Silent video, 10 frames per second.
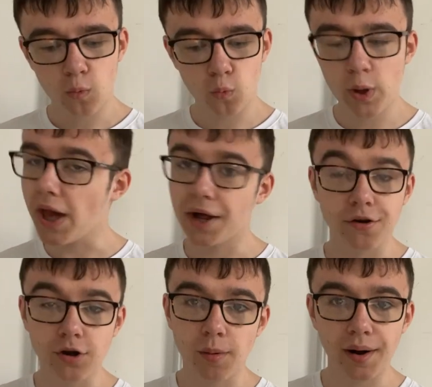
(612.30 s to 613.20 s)
We
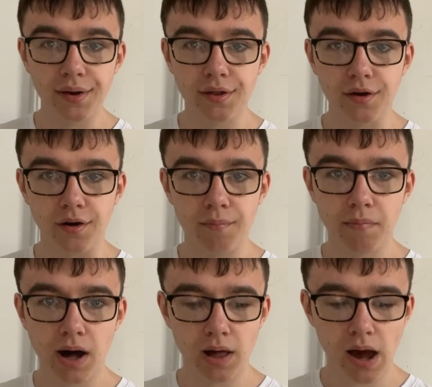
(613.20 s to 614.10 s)
had no idea.
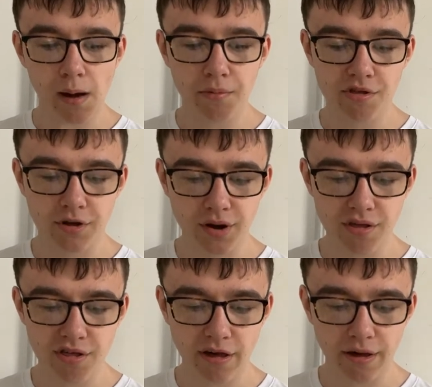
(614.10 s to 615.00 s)
I, I was gonna
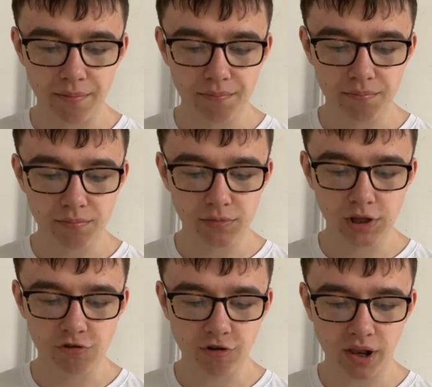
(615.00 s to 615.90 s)
say
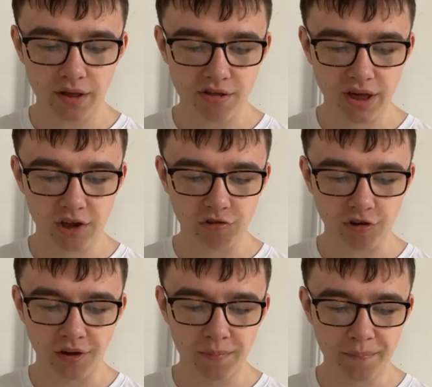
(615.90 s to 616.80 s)

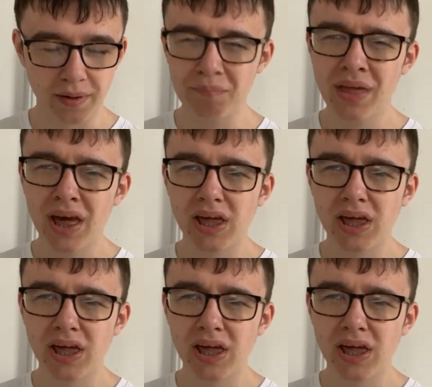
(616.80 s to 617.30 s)
neutralization, but